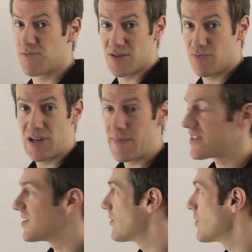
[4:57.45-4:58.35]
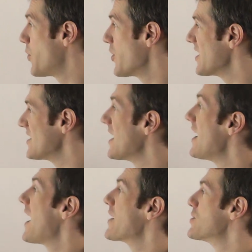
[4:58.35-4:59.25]
It doesn't really matter. The point is
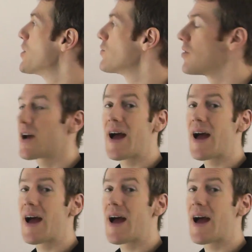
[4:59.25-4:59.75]
I no longer